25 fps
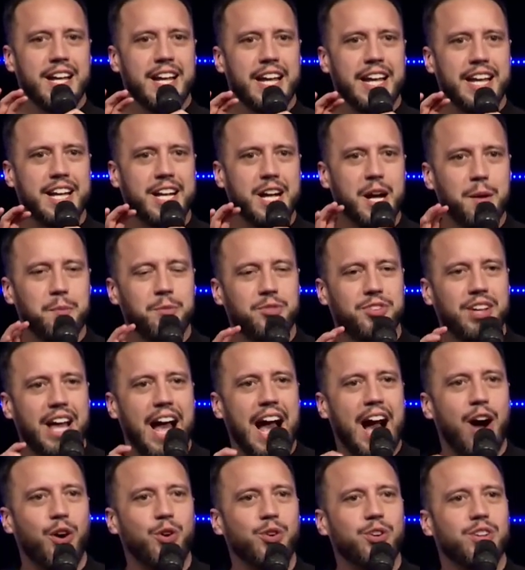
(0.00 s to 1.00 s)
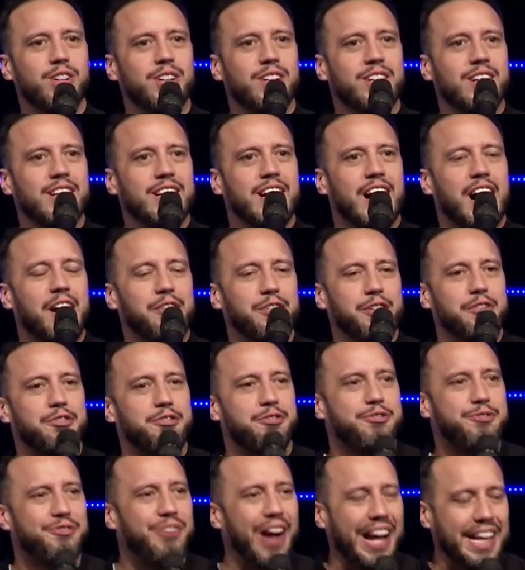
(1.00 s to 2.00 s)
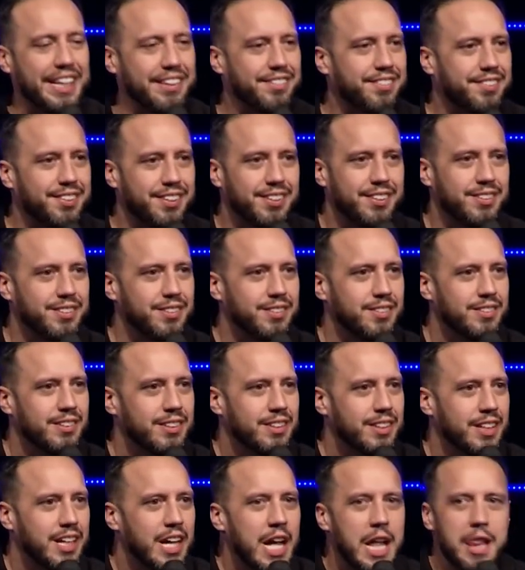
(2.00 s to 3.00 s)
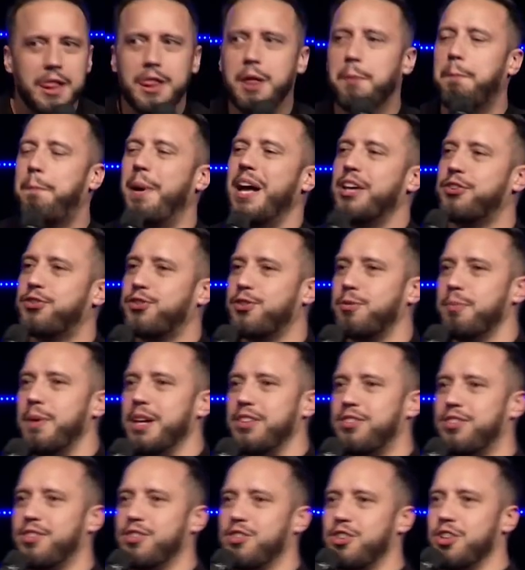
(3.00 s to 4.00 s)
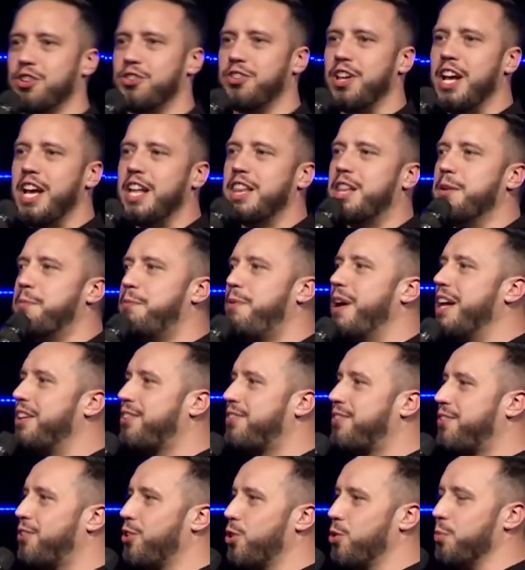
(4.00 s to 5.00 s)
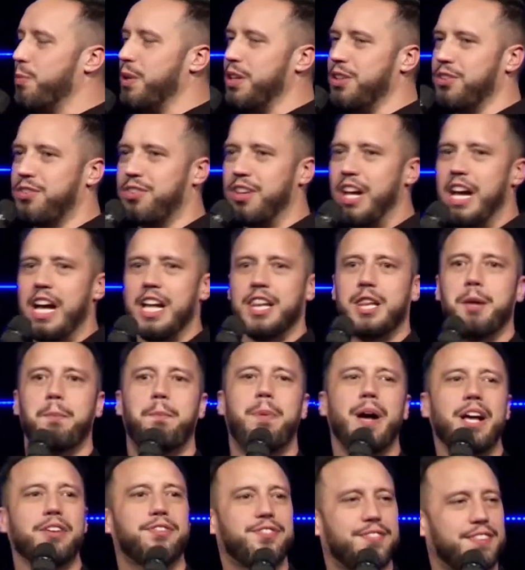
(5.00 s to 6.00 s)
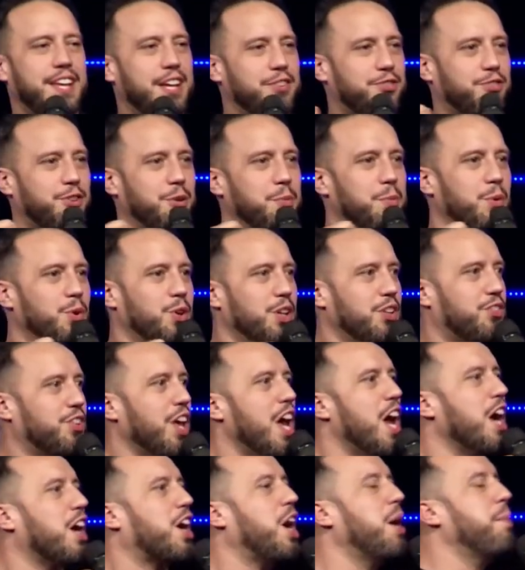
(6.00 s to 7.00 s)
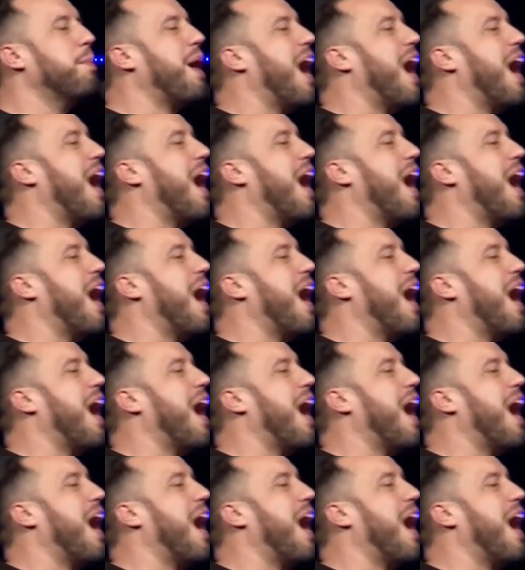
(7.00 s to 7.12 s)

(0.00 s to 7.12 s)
It comes out of a fight. The best messages, the best sermons, the best testimonies come